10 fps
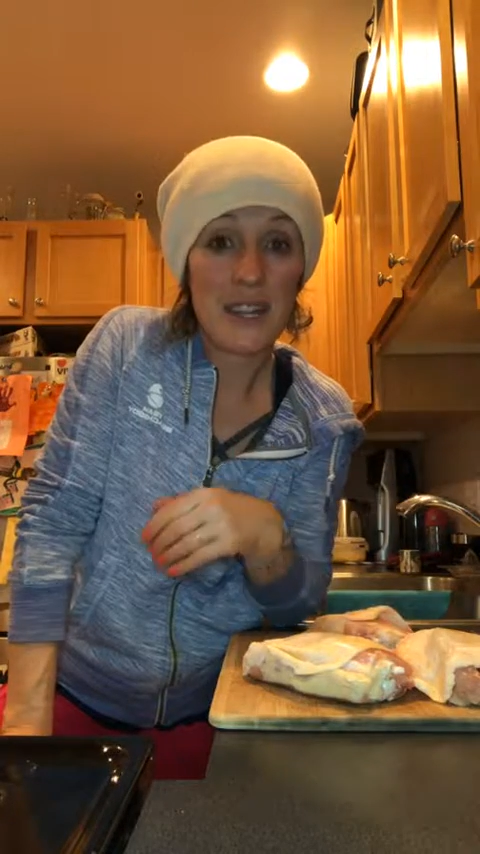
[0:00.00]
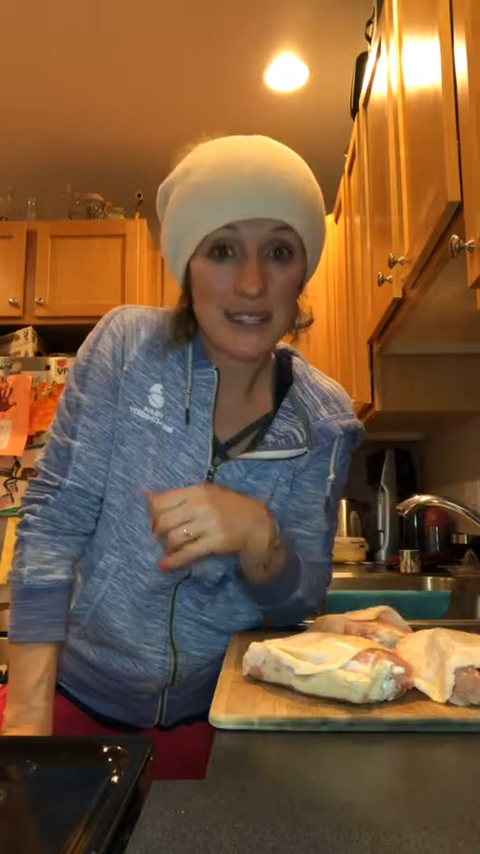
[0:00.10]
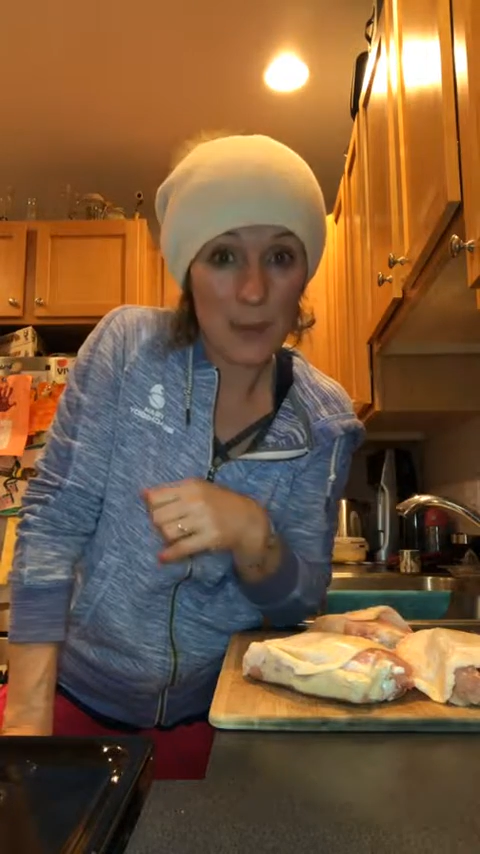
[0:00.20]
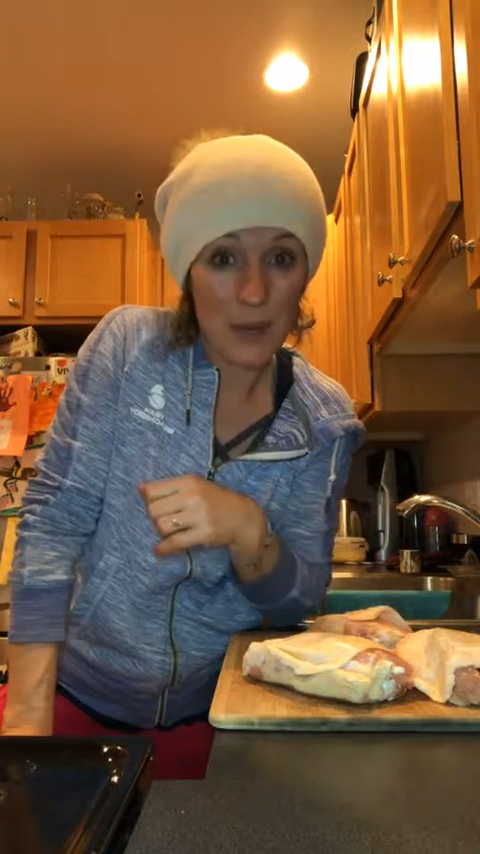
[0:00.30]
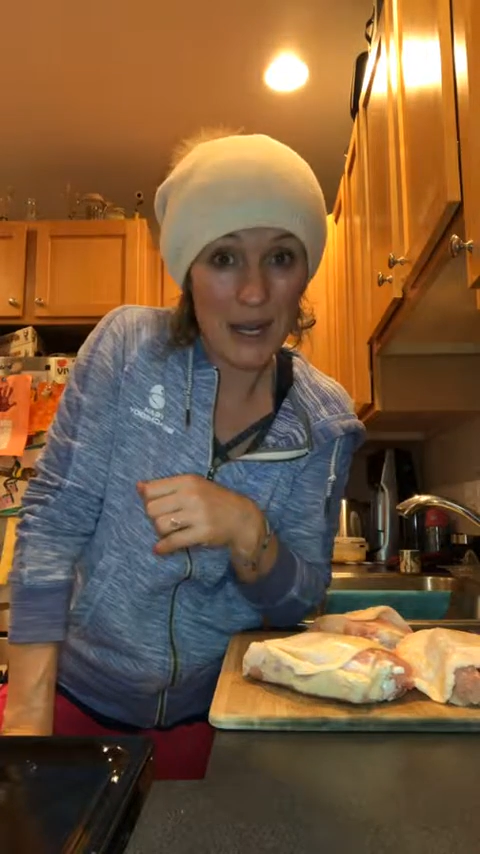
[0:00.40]

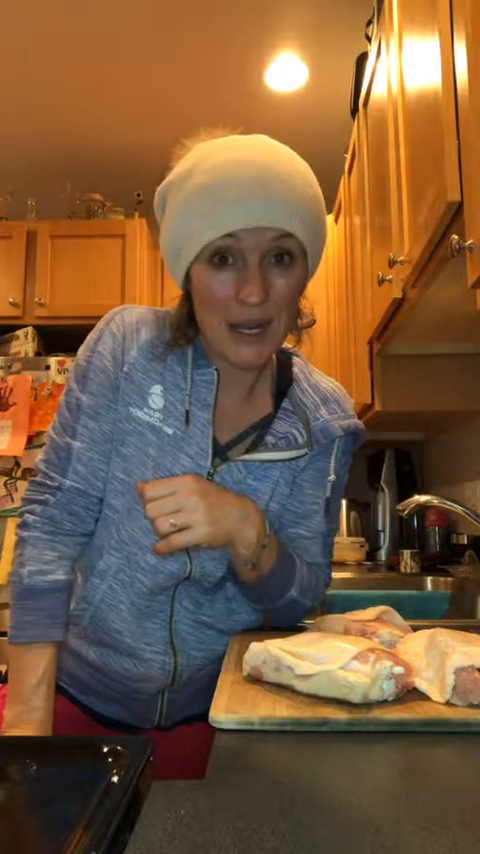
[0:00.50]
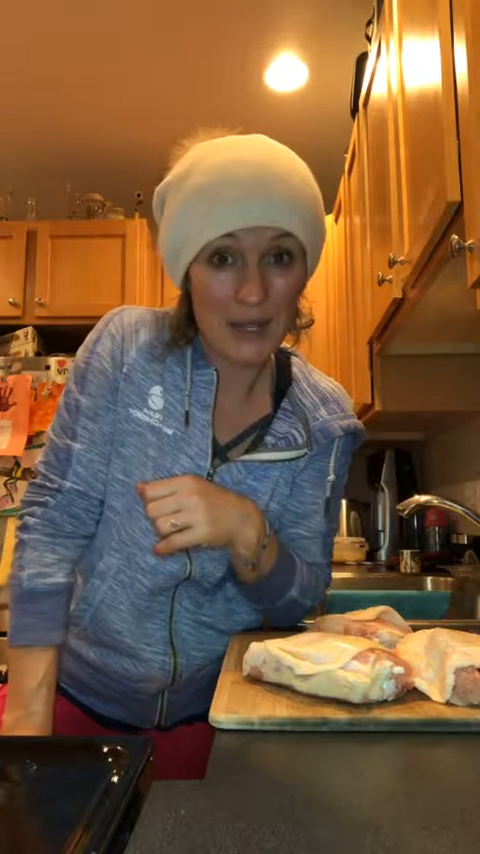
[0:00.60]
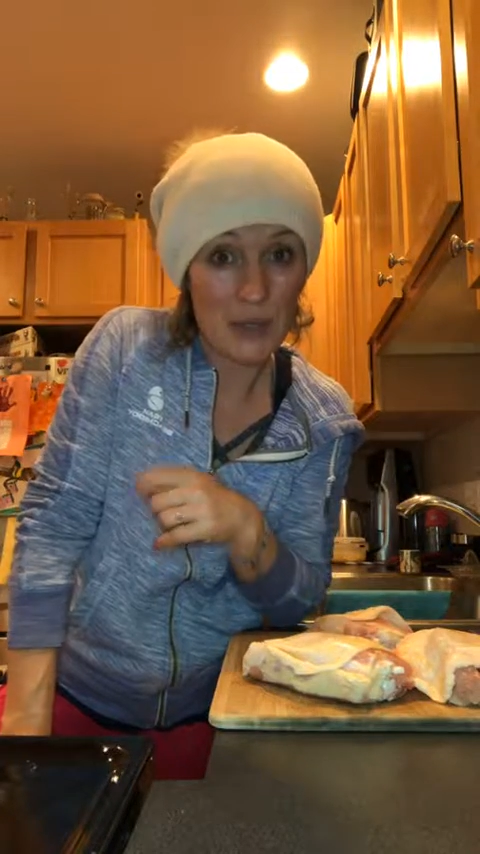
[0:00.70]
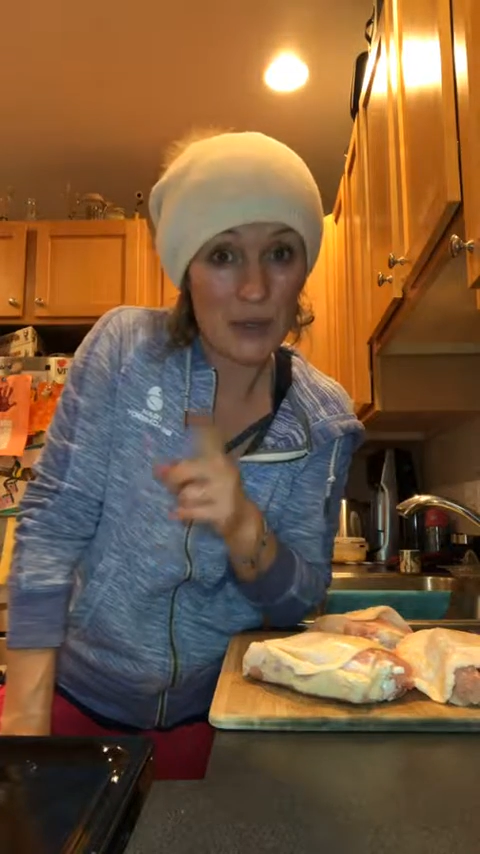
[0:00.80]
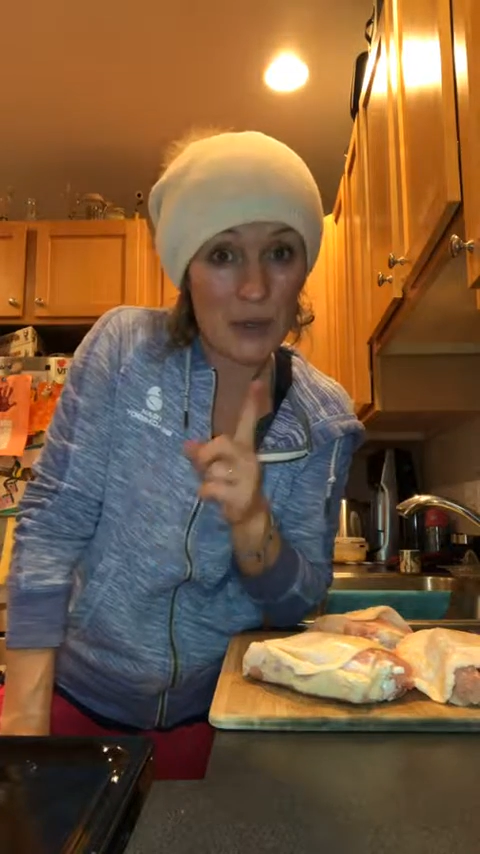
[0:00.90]
that's
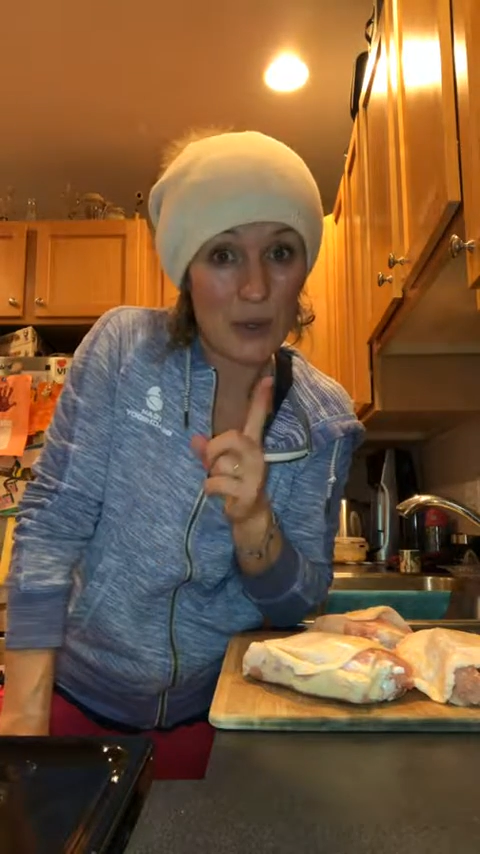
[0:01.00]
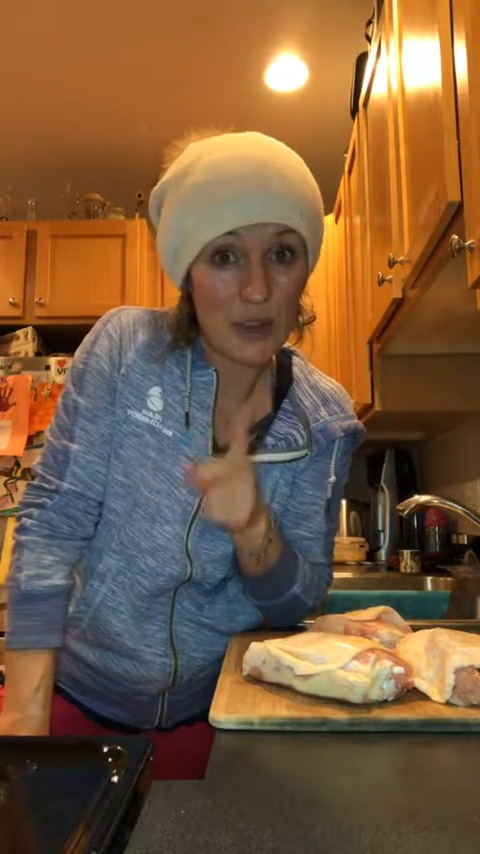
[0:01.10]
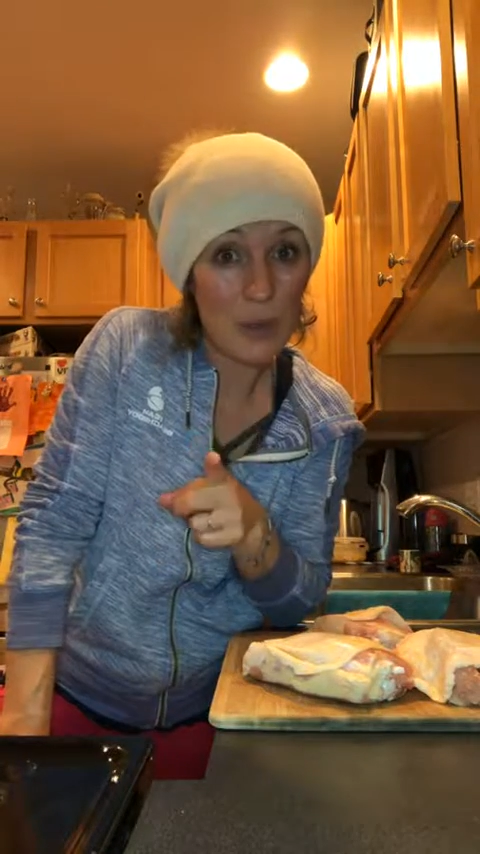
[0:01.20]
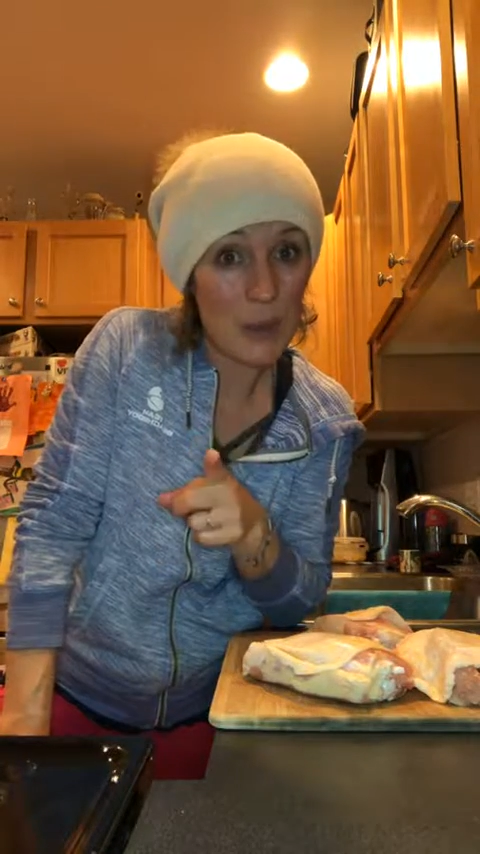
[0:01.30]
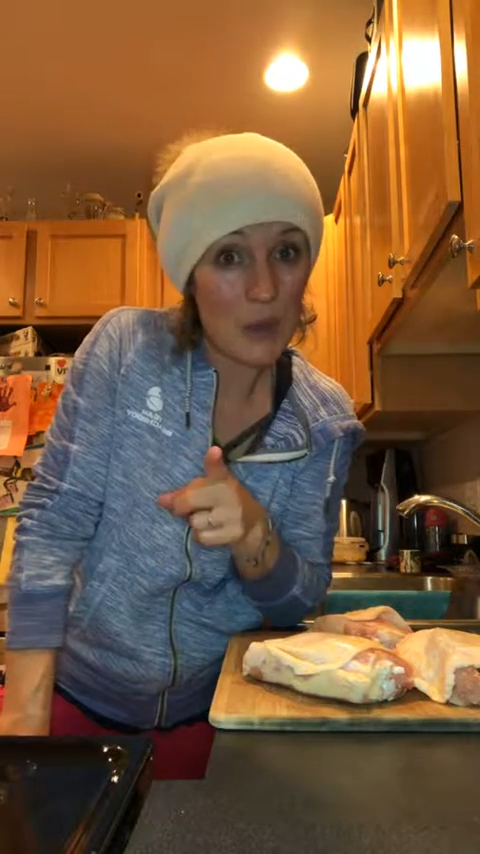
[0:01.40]
happening to
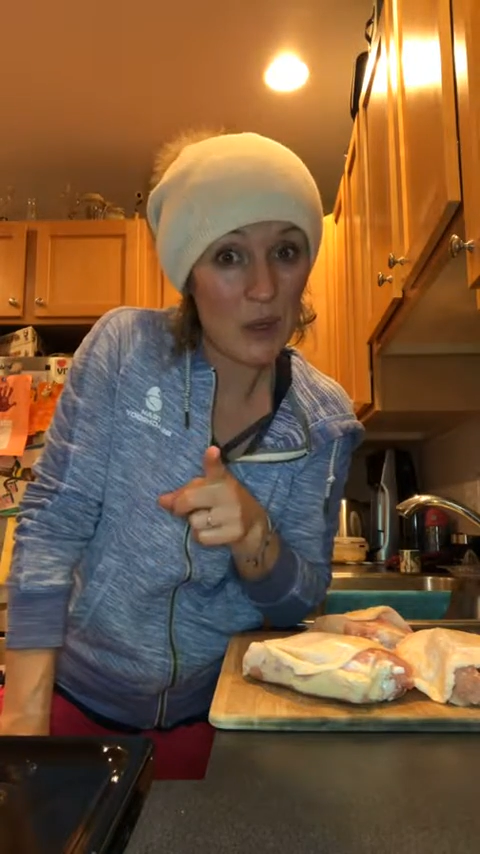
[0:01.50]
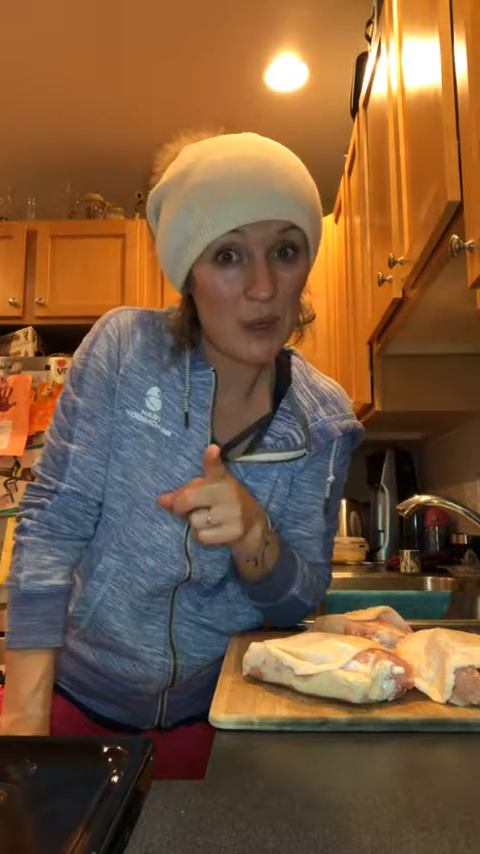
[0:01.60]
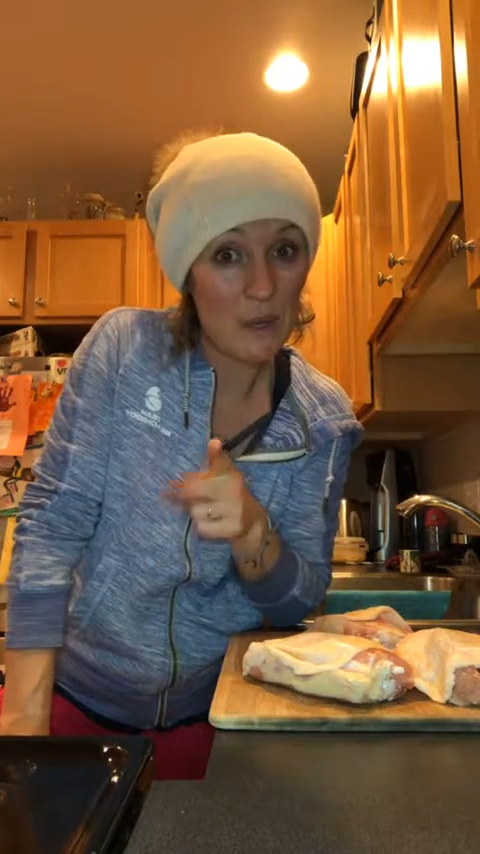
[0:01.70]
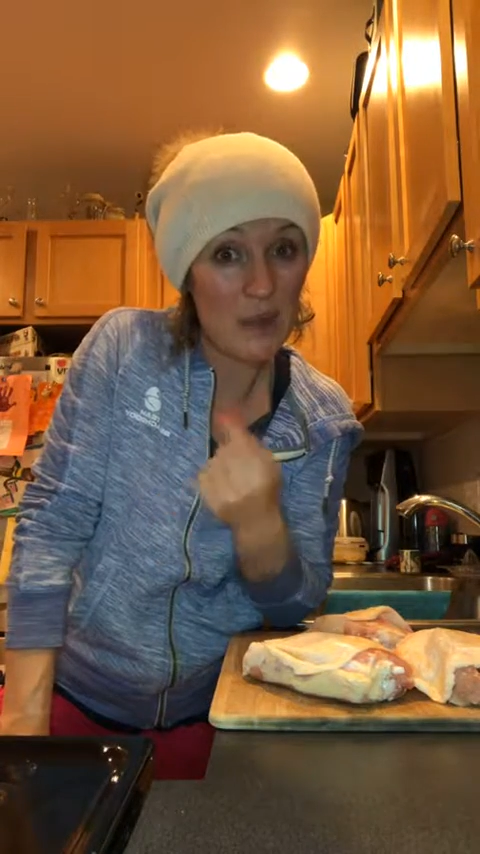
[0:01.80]
other people,